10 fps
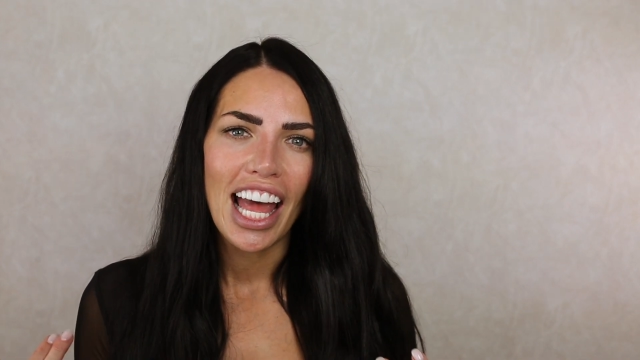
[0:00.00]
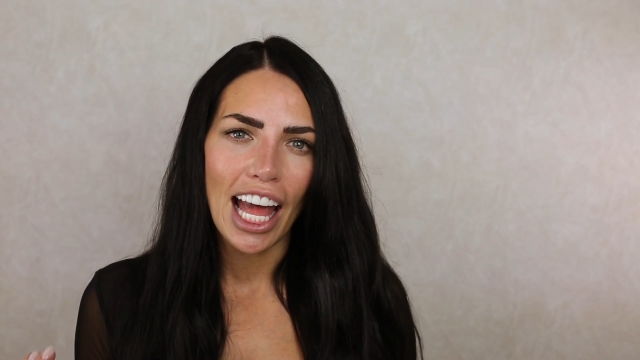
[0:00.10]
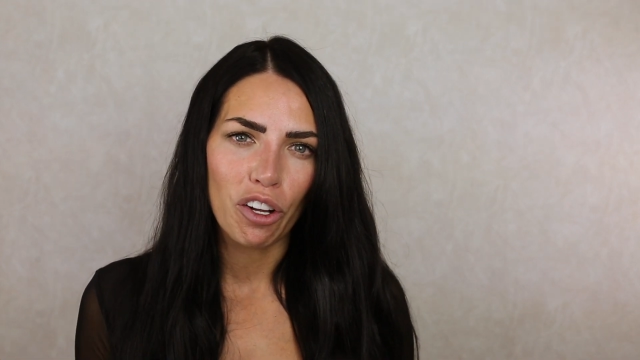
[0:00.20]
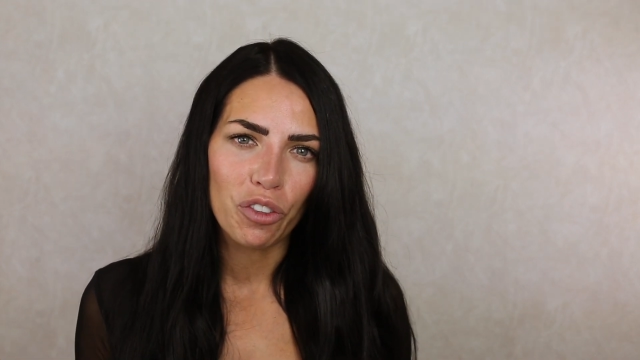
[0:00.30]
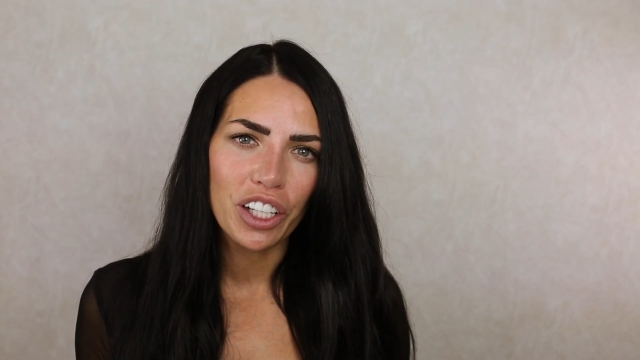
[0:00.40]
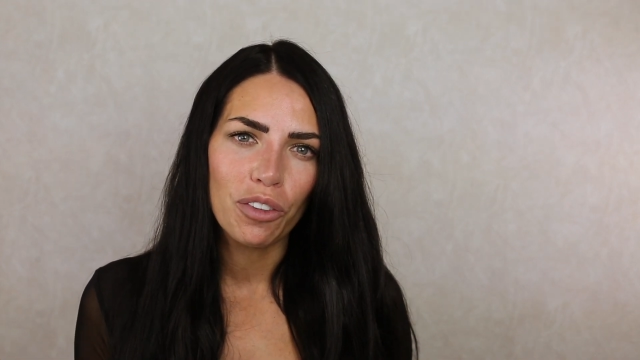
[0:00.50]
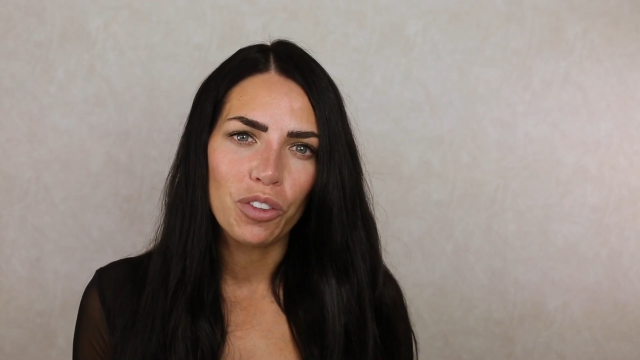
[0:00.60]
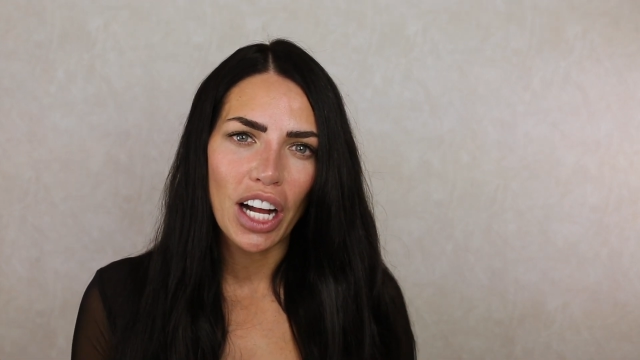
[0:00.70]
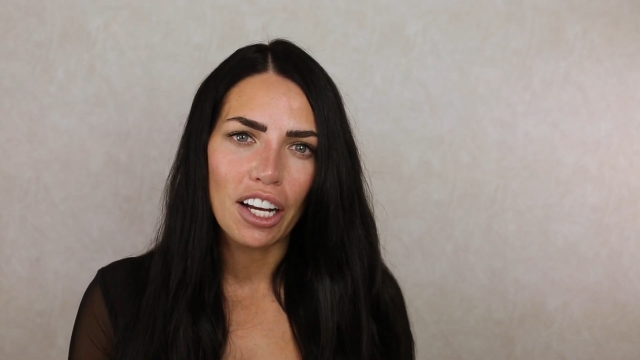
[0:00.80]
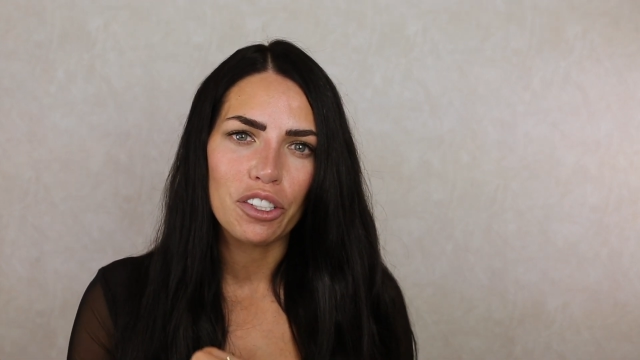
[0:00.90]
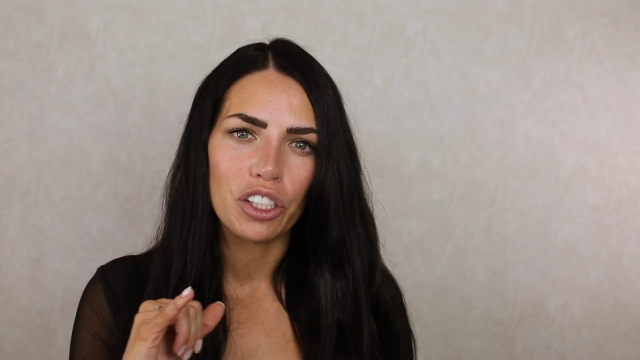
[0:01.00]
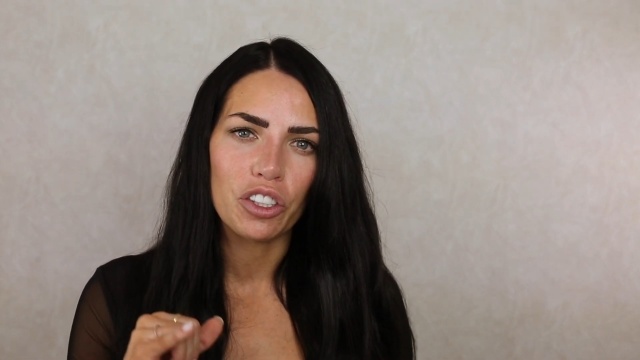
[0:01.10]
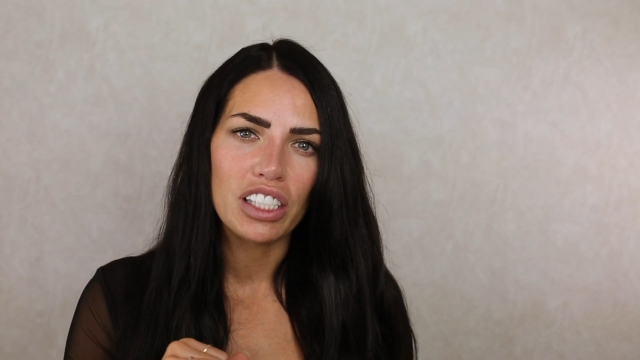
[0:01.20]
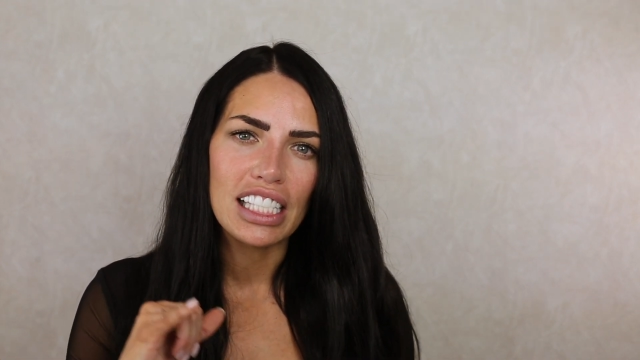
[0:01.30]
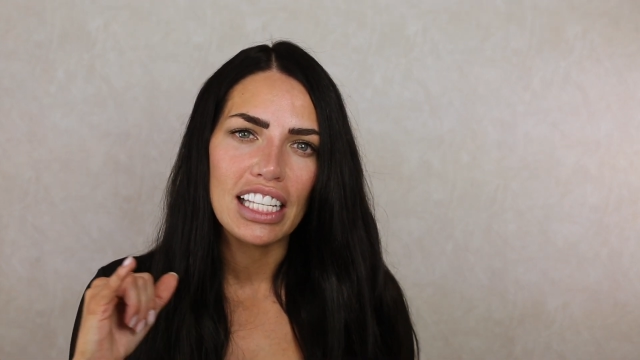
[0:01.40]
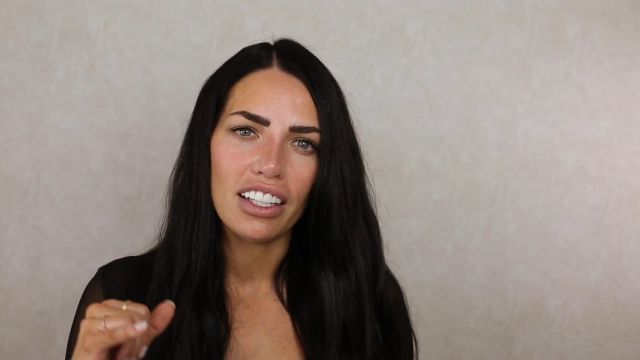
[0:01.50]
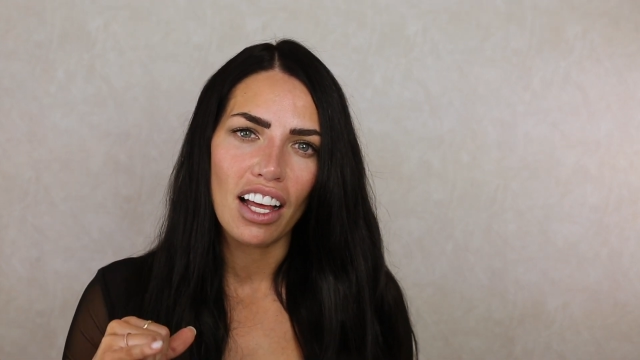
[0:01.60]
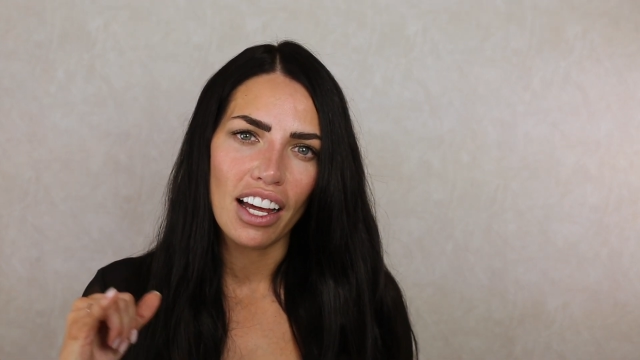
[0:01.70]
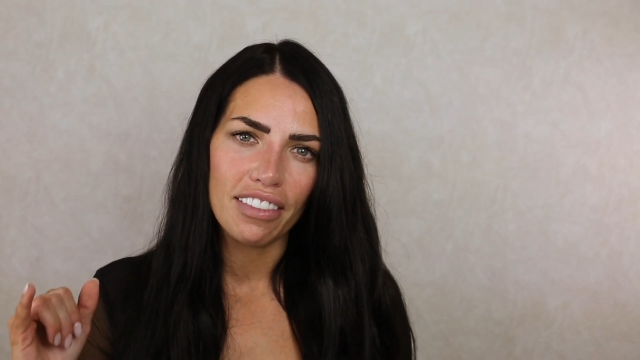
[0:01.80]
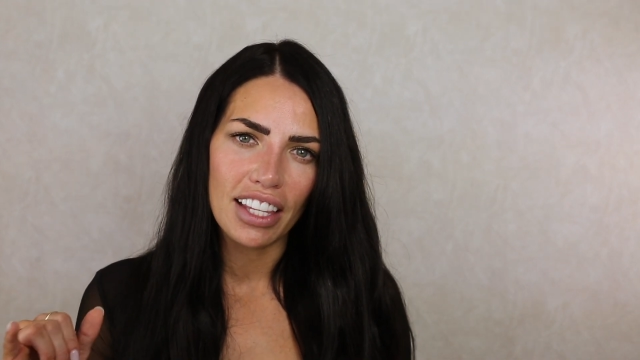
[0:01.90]
at real brows, you'll see a
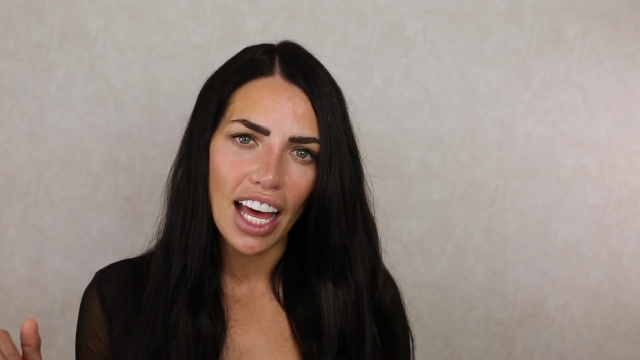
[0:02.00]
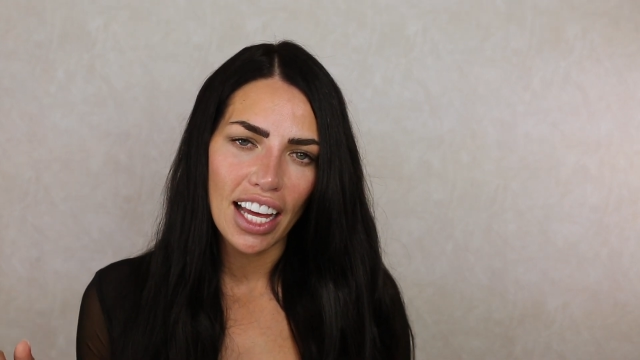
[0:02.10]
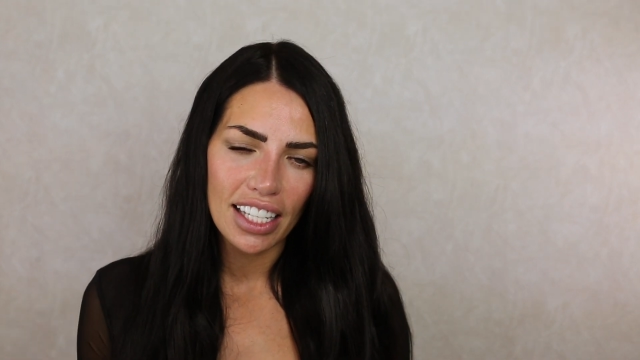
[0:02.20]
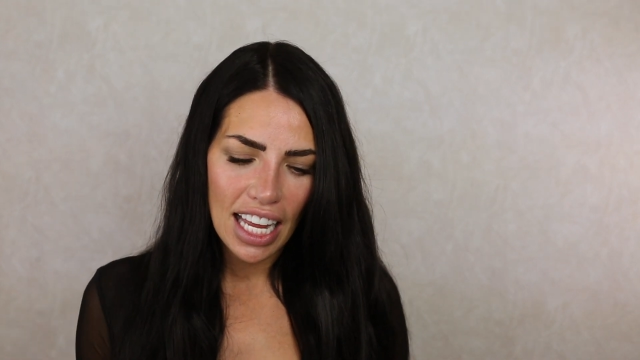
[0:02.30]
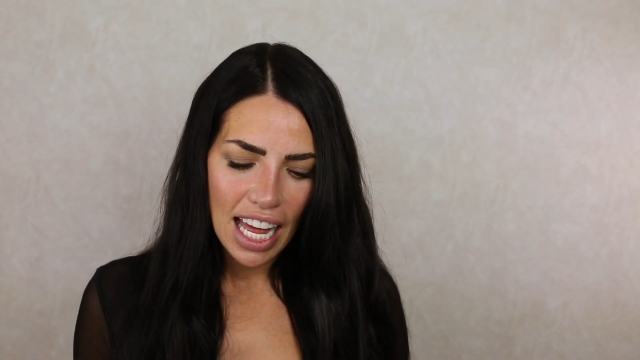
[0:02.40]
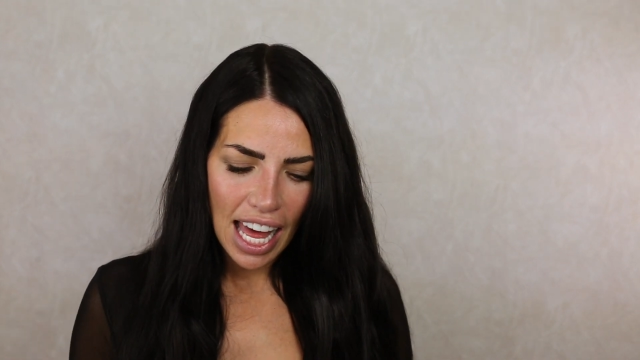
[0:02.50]
lot of that,